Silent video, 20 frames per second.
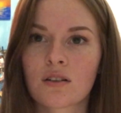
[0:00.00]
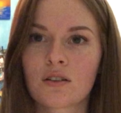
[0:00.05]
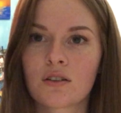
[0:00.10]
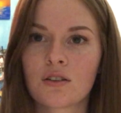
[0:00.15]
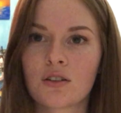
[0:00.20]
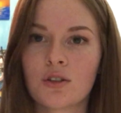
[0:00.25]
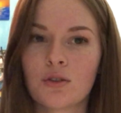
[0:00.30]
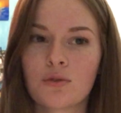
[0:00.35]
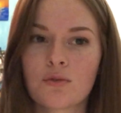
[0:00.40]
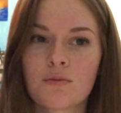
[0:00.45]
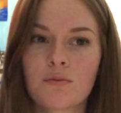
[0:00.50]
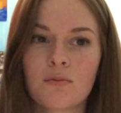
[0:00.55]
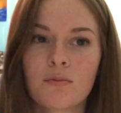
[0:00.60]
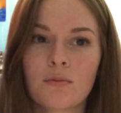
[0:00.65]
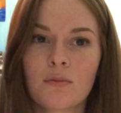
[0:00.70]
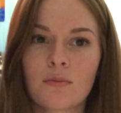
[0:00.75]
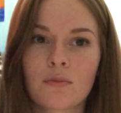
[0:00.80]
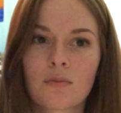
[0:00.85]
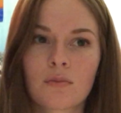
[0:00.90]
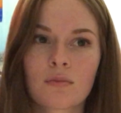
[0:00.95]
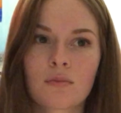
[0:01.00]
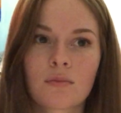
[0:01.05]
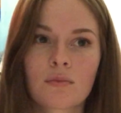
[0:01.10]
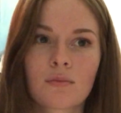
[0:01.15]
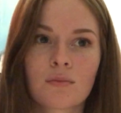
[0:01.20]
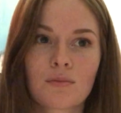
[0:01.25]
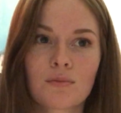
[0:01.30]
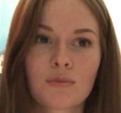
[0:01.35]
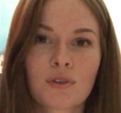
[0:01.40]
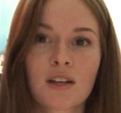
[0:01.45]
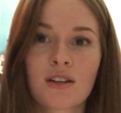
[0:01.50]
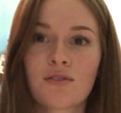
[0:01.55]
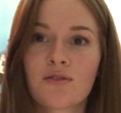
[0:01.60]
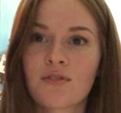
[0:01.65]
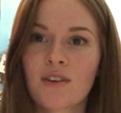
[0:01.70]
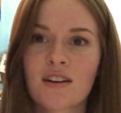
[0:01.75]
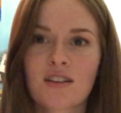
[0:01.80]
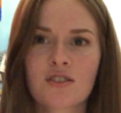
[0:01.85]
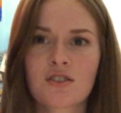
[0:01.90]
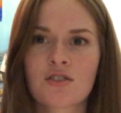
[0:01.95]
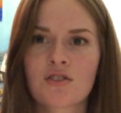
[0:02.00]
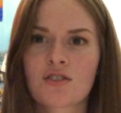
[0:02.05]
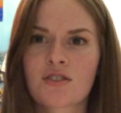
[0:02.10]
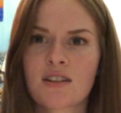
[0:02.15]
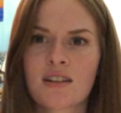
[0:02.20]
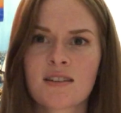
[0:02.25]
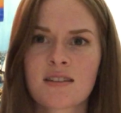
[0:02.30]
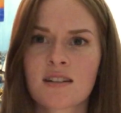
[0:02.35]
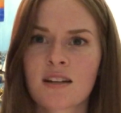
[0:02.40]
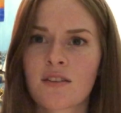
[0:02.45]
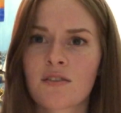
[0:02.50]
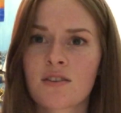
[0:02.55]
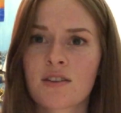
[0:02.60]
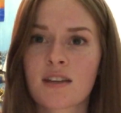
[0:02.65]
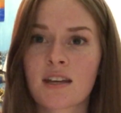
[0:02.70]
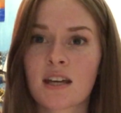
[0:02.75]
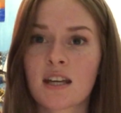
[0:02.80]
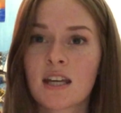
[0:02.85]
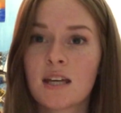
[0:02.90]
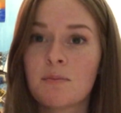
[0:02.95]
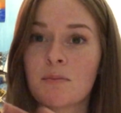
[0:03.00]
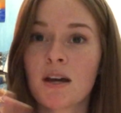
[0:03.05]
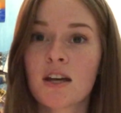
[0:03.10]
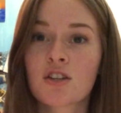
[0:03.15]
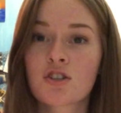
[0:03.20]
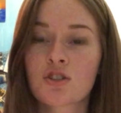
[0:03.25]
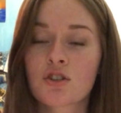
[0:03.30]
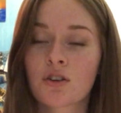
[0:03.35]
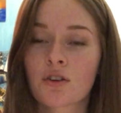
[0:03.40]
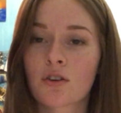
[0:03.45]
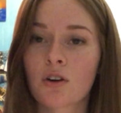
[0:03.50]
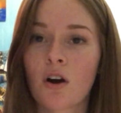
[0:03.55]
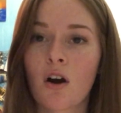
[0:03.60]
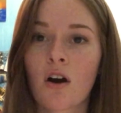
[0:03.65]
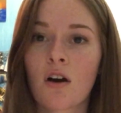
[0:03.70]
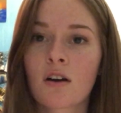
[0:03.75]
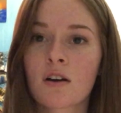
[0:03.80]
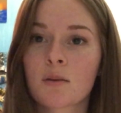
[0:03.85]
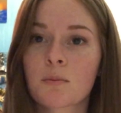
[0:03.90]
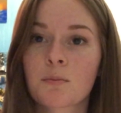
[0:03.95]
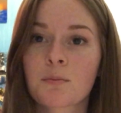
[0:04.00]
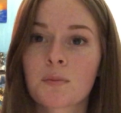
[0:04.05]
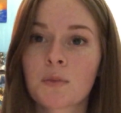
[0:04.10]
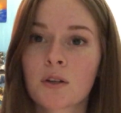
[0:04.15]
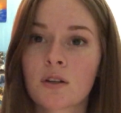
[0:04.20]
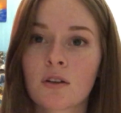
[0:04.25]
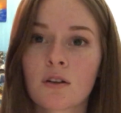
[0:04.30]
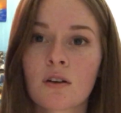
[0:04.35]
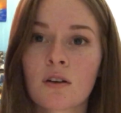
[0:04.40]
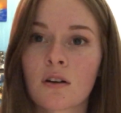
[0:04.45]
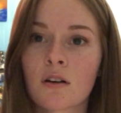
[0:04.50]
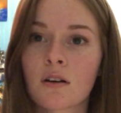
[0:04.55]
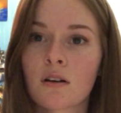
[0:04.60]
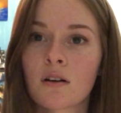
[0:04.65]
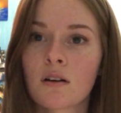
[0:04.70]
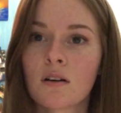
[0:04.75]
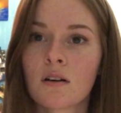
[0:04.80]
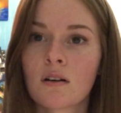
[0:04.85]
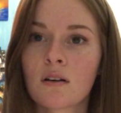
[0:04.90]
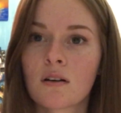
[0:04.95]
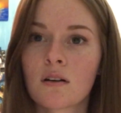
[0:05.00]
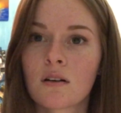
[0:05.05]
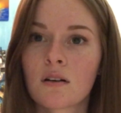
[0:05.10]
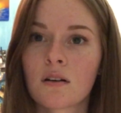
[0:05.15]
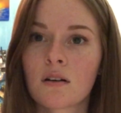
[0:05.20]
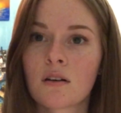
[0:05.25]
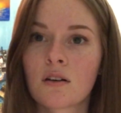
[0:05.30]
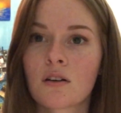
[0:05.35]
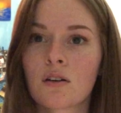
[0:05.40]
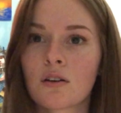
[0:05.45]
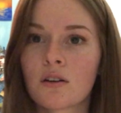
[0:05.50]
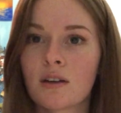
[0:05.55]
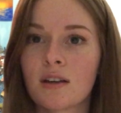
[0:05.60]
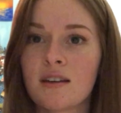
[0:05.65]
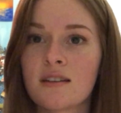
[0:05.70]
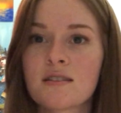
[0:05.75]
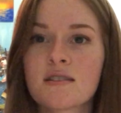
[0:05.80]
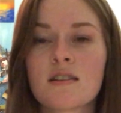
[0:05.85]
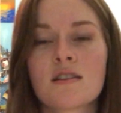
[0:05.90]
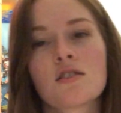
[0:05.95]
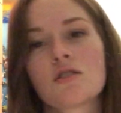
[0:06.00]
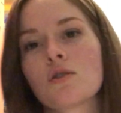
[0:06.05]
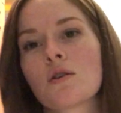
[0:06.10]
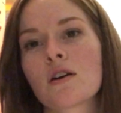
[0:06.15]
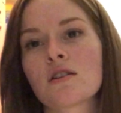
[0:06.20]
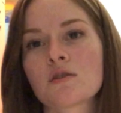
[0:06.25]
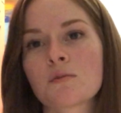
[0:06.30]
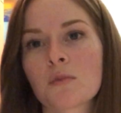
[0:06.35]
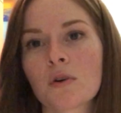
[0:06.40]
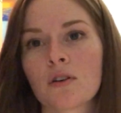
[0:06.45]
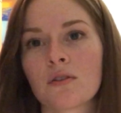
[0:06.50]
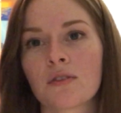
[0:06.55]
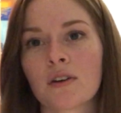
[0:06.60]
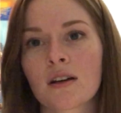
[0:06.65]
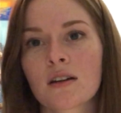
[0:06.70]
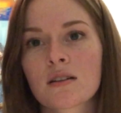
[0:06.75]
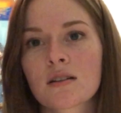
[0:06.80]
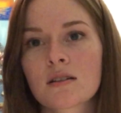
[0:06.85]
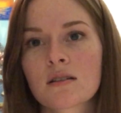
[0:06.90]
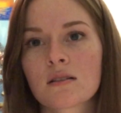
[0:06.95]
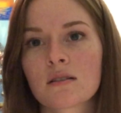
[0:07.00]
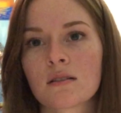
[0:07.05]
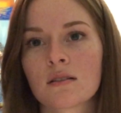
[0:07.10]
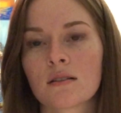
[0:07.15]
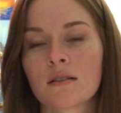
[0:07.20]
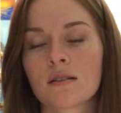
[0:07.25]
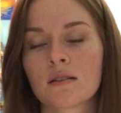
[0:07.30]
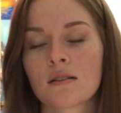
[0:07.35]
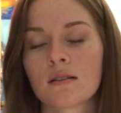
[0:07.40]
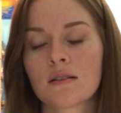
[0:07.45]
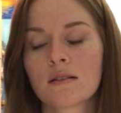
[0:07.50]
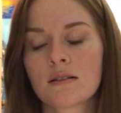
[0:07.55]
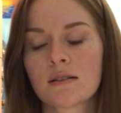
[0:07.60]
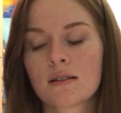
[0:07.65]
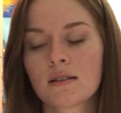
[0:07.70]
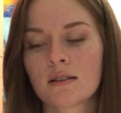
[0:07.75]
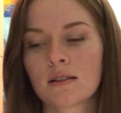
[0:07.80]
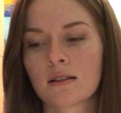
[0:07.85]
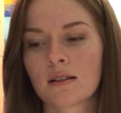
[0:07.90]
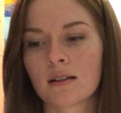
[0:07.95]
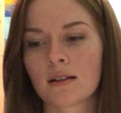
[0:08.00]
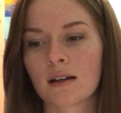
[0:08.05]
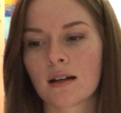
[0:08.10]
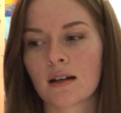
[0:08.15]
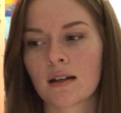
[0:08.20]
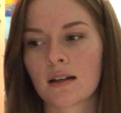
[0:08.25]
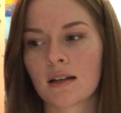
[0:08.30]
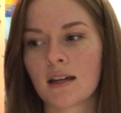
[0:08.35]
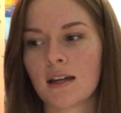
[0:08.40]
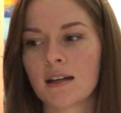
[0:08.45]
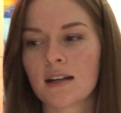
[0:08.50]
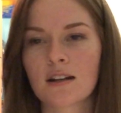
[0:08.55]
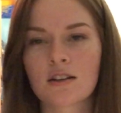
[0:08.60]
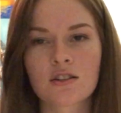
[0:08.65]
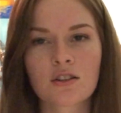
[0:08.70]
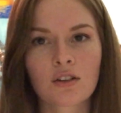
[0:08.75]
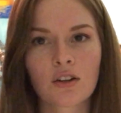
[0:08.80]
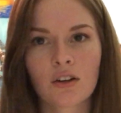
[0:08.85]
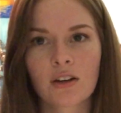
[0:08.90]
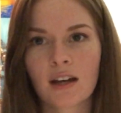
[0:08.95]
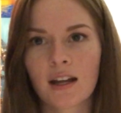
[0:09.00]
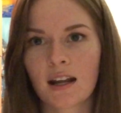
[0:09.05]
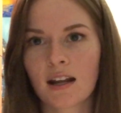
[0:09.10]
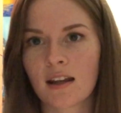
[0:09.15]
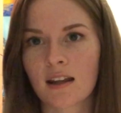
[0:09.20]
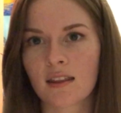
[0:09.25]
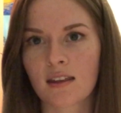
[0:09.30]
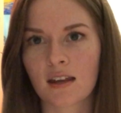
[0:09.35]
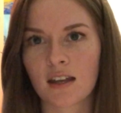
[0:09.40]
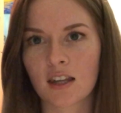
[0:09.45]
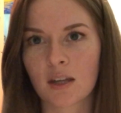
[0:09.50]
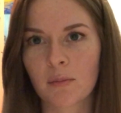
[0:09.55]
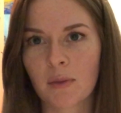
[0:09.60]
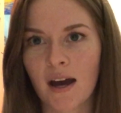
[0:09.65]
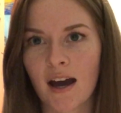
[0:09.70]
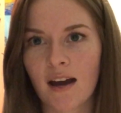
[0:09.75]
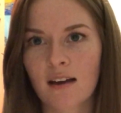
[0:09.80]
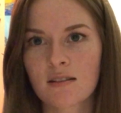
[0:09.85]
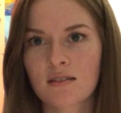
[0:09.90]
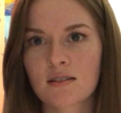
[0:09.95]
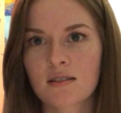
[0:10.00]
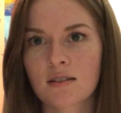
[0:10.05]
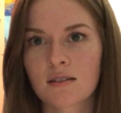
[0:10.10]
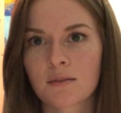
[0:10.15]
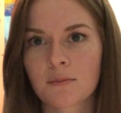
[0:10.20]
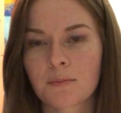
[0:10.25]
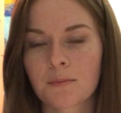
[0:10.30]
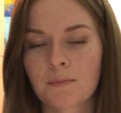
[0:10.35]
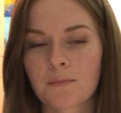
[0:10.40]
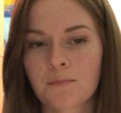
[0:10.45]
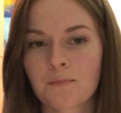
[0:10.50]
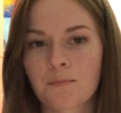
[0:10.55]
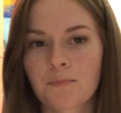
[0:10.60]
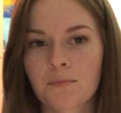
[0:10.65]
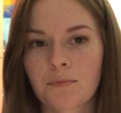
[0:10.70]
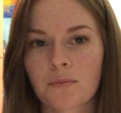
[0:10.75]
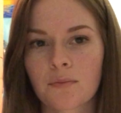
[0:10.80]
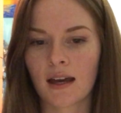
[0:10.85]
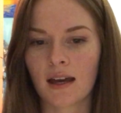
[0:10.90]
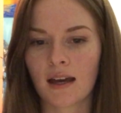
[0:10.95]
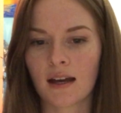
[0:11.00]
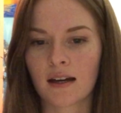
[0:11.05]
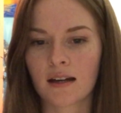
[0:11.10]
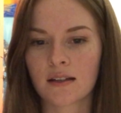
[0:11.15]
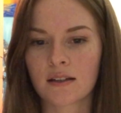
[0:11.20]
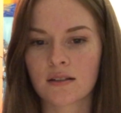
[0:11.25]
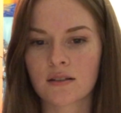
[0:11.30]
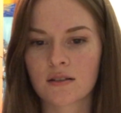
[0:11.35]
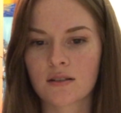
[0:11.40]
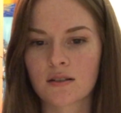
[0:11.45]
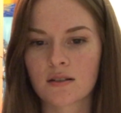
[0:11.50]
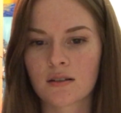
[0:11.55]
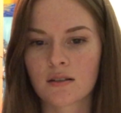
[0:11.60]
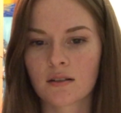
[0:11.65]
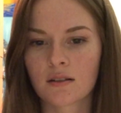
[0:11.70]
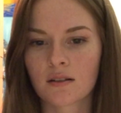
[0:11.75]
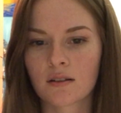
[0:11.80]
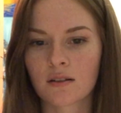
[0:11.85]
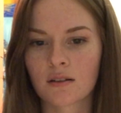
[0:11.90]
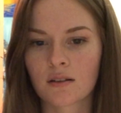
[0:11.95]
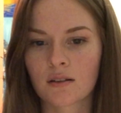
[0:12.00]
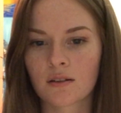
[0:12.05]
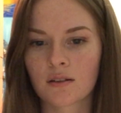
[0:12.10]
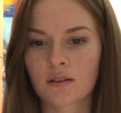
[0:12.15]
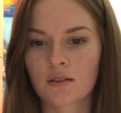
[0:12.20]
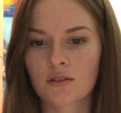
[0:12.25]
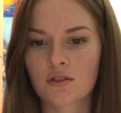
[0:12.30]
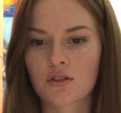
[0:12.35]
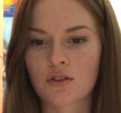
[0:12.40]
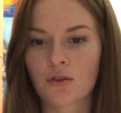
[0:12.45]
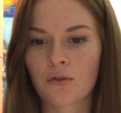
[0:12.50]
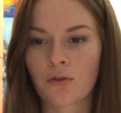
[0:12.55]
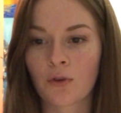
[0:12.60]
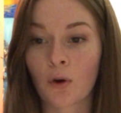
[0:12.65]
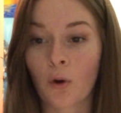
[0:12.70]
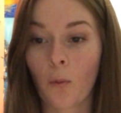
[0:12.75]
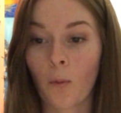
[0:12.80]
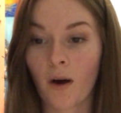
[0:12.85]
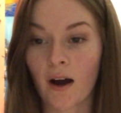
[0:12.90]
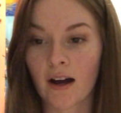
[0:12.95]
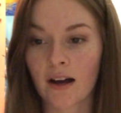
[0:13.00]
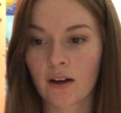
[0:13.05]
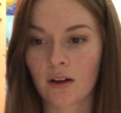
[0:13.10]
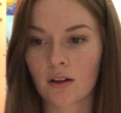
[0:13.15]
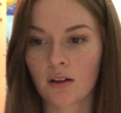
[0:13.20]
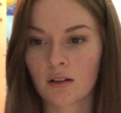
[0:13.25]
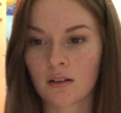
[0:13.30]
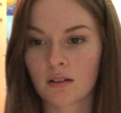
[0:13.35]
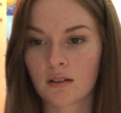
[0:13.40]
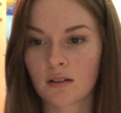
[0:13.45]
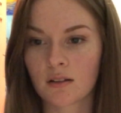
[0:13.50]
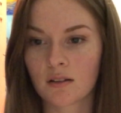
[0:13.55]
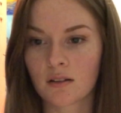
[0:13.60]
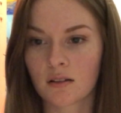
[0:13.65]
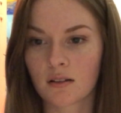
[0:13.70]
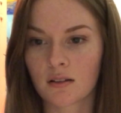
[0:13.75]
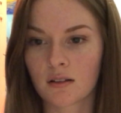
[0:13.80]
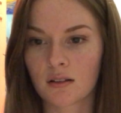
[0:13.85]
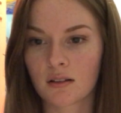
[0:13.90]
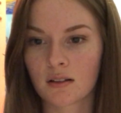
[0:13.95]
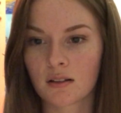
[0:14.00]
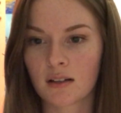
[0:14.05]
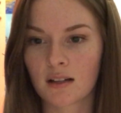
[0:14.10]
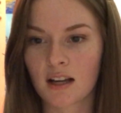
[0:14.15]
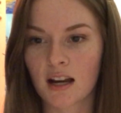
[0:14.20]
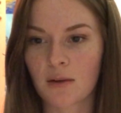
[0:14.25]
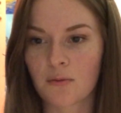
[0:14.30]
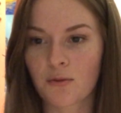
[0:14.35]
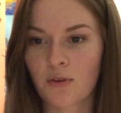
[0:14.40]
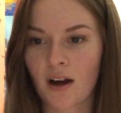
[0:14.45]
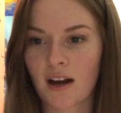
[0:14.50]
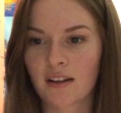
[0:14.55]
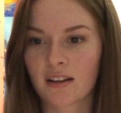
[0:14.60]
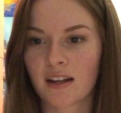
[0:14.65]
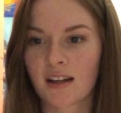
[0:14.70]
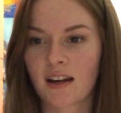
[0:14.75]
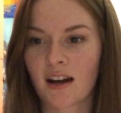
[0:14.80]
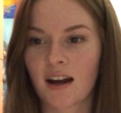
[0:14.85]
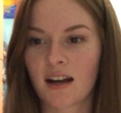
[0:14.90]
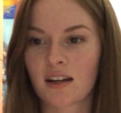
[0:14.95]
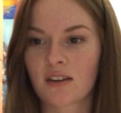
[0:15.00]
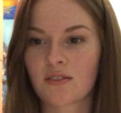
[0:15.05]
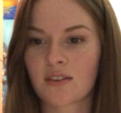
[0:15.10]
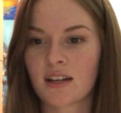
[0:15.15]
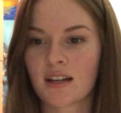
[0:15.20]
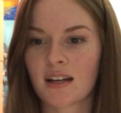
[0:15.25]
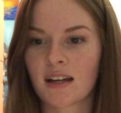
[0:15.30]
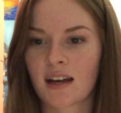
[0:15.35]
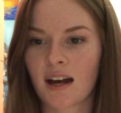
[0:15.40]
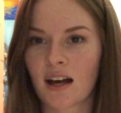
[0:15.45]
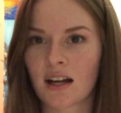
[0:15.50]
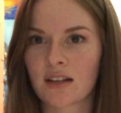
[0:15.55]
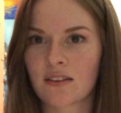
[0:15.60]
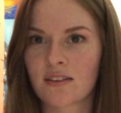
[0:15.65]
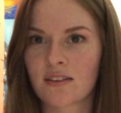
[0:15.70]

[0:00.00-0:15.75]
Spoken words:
you confess your sins and everything, and he makes your heart pure. He sees you as perfect. He doesn't look at anything in the past. And so for a while, and I'm finally kind of getting out of